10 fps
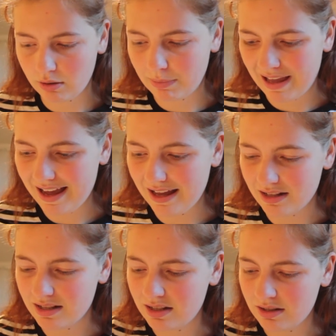
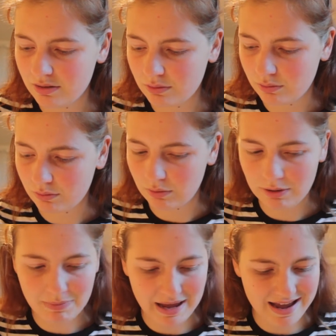Pads?
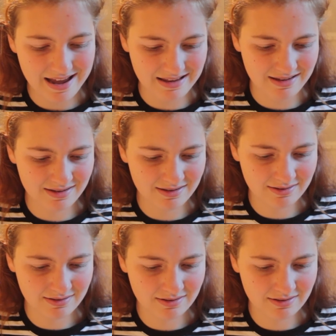What pads?